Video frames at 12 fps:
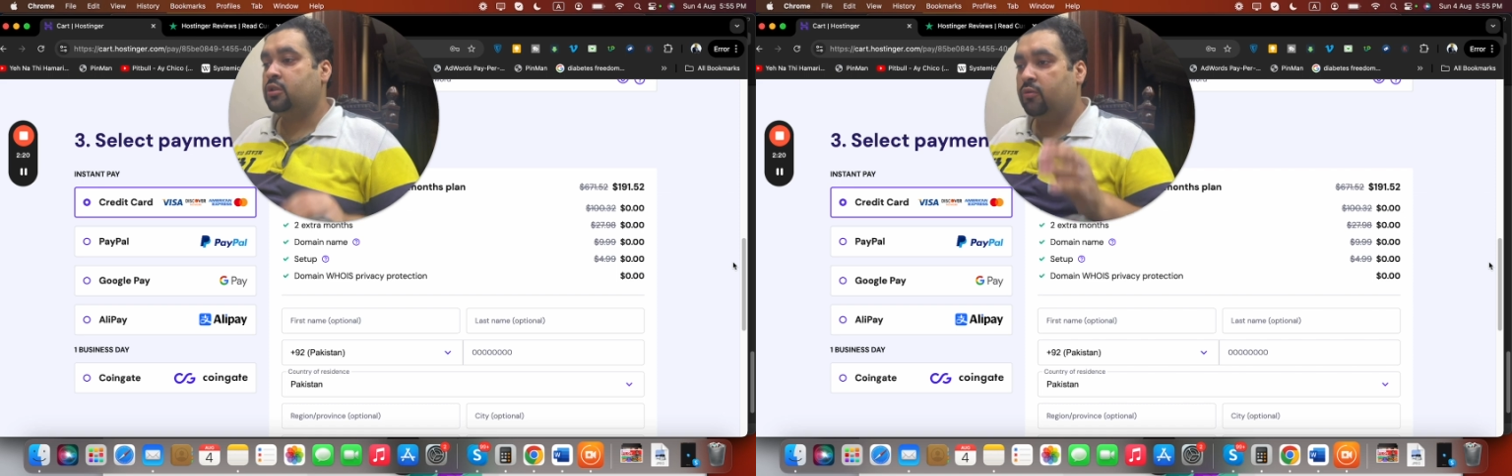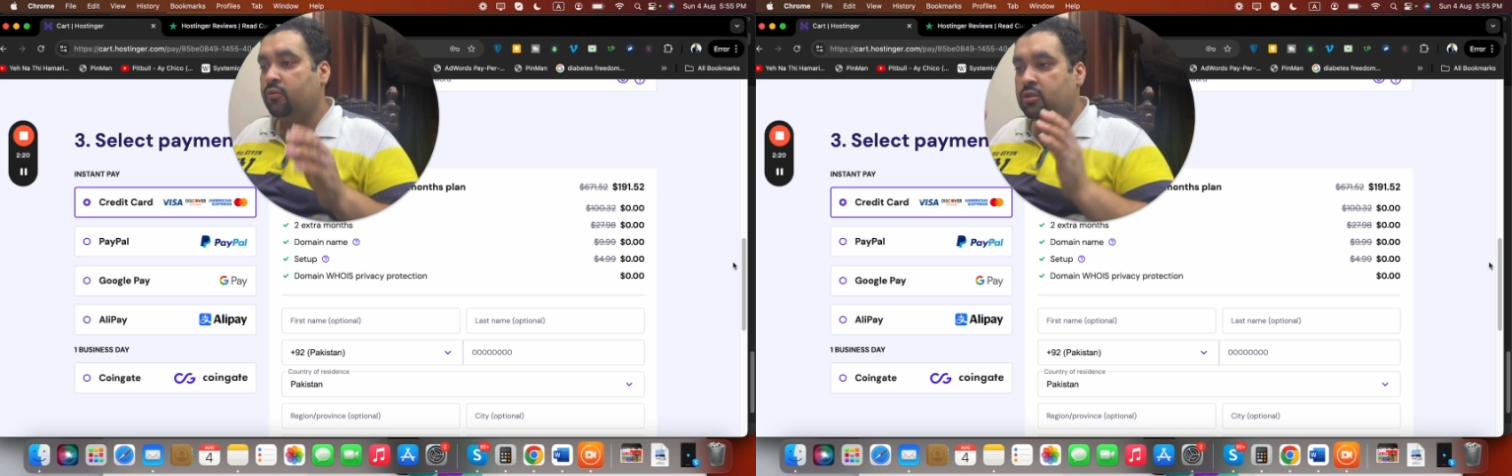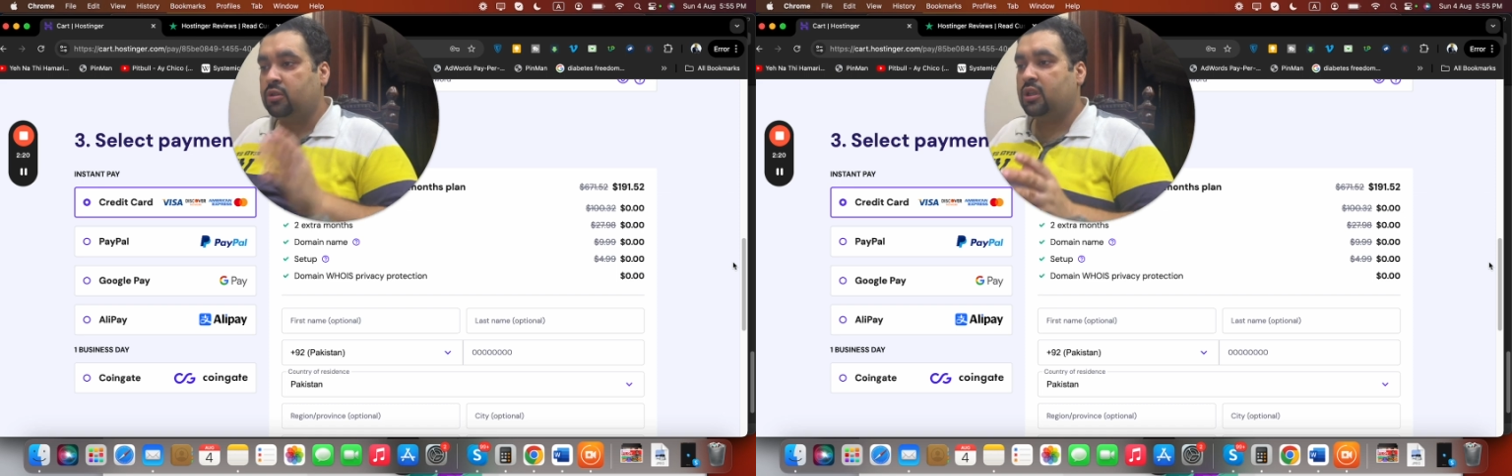So
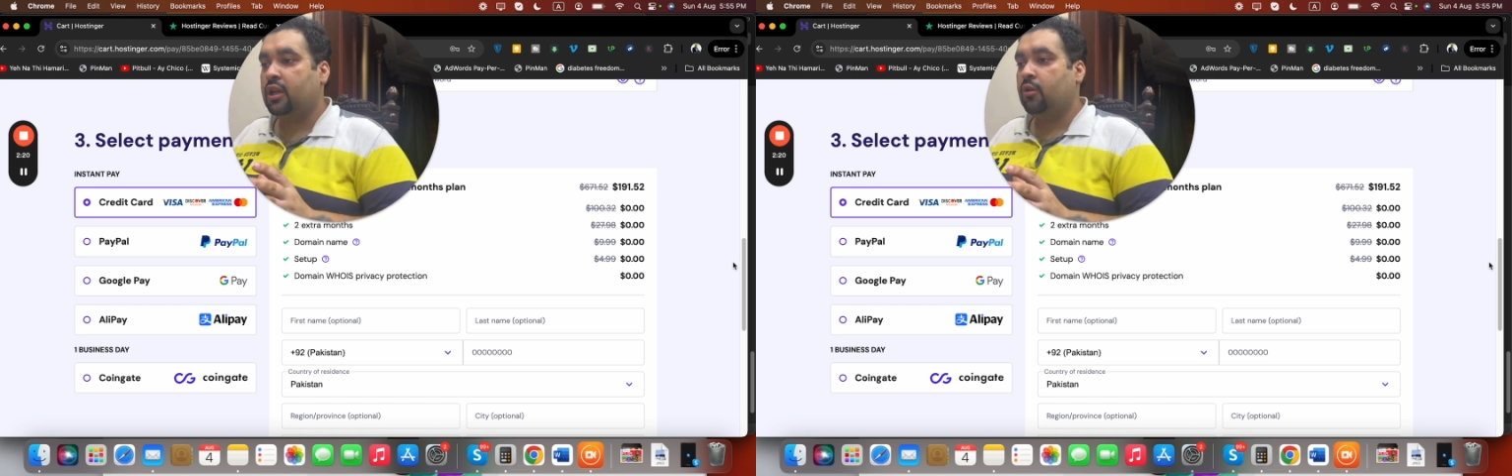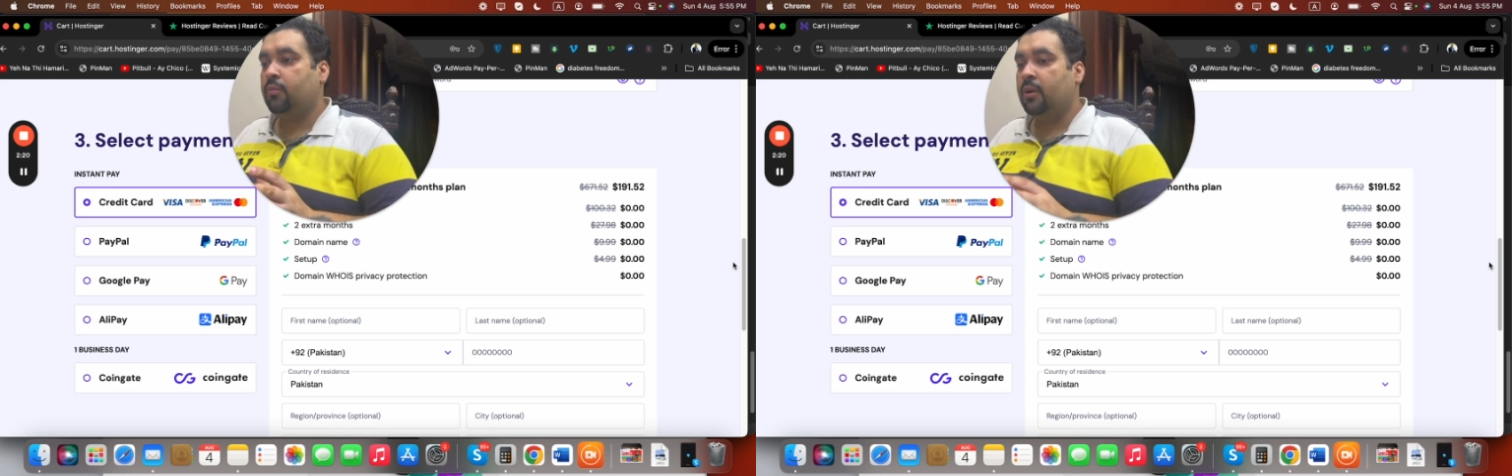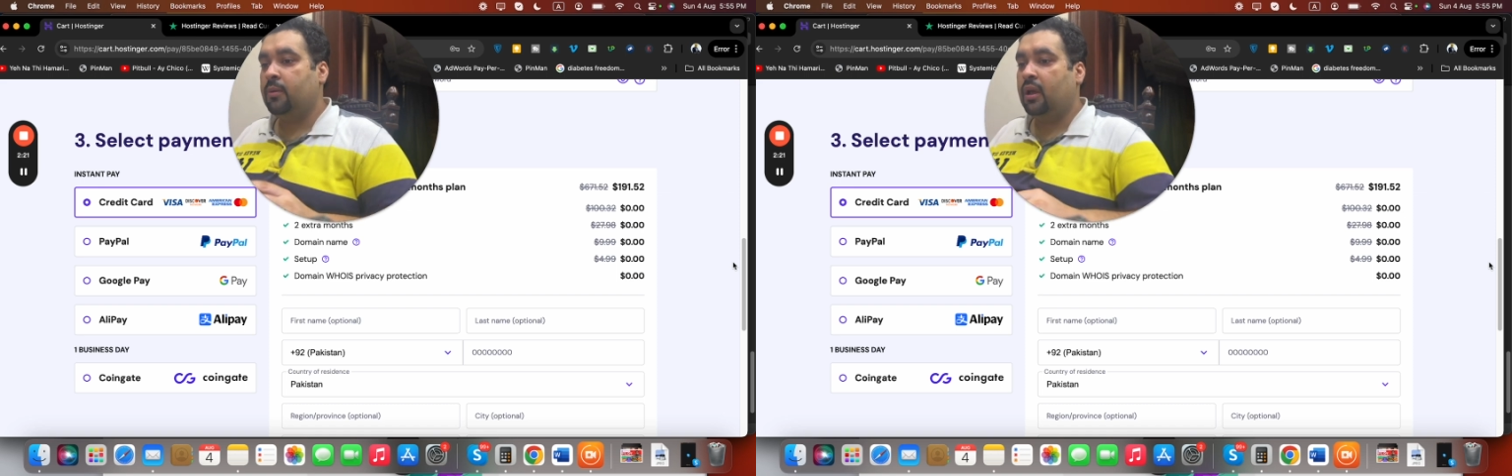once you select your
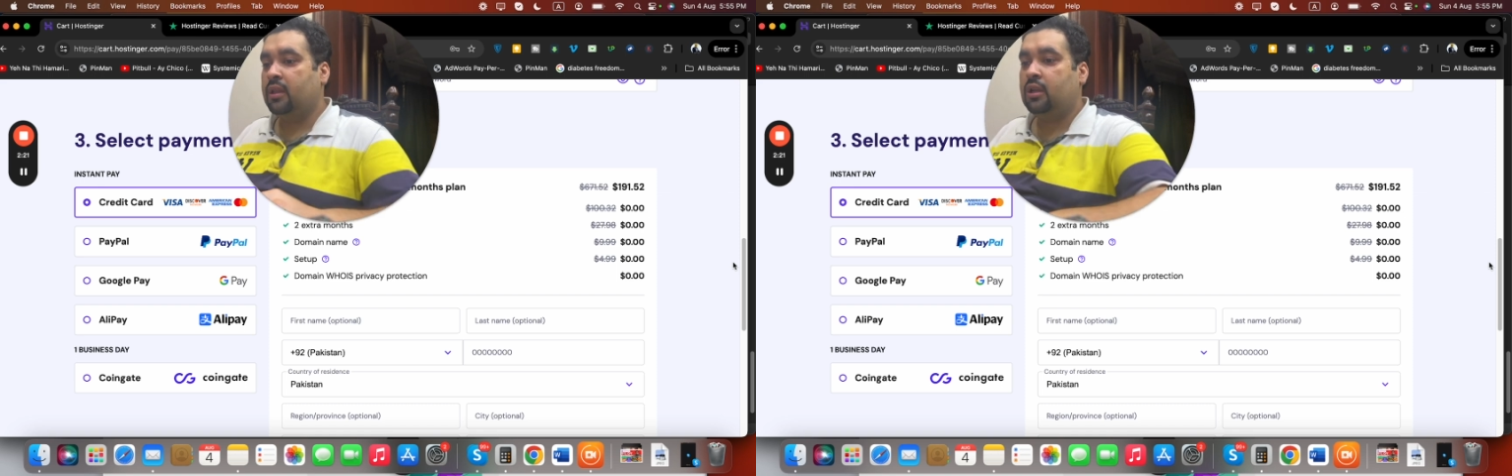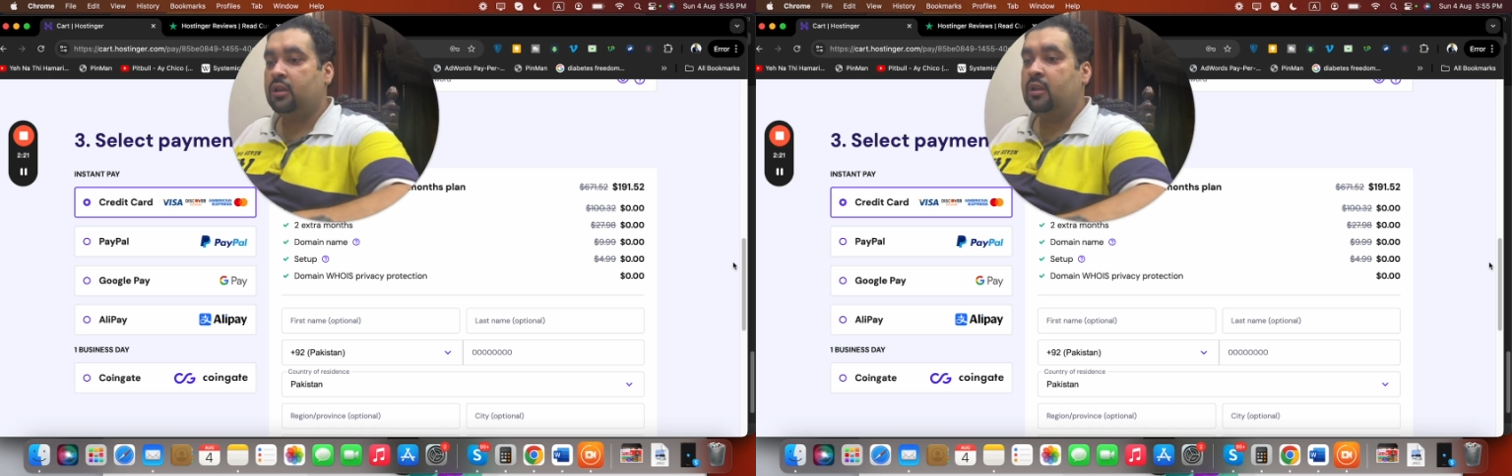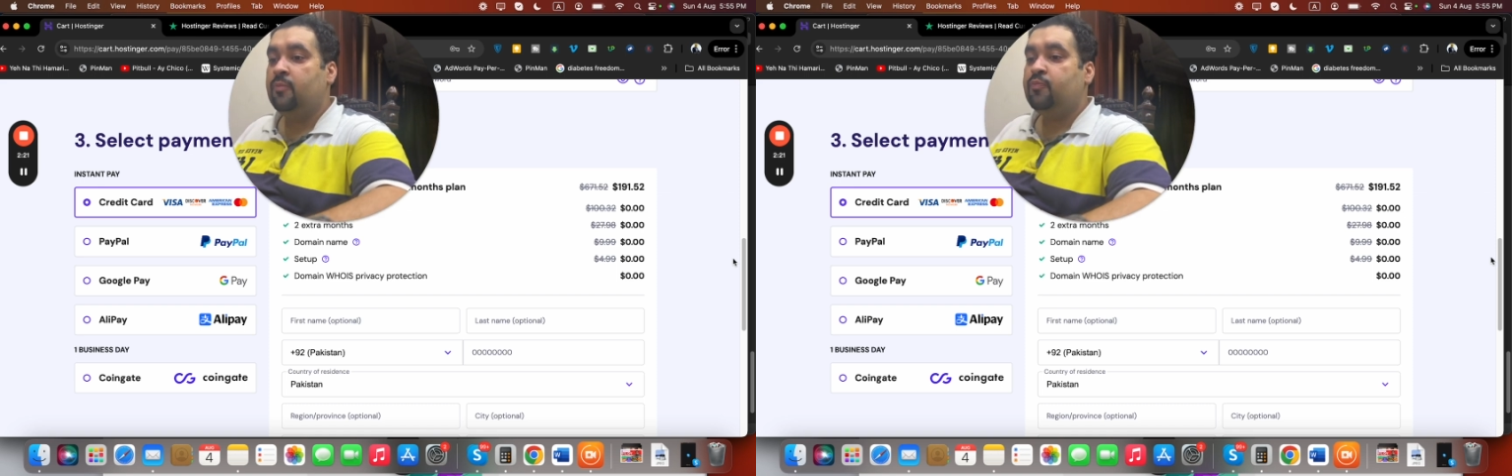payment
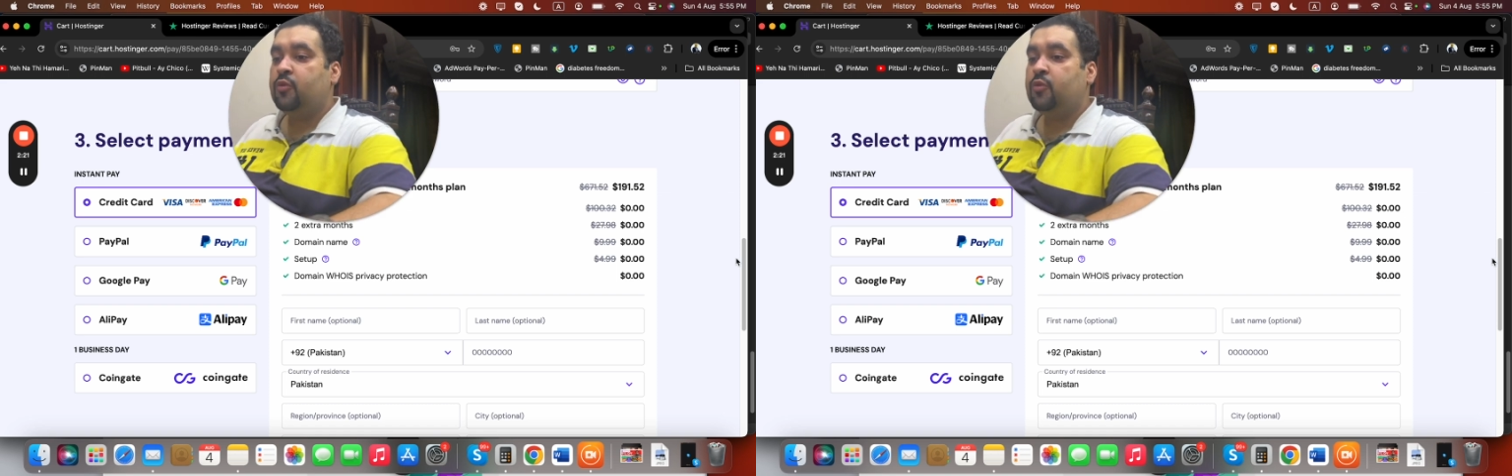method,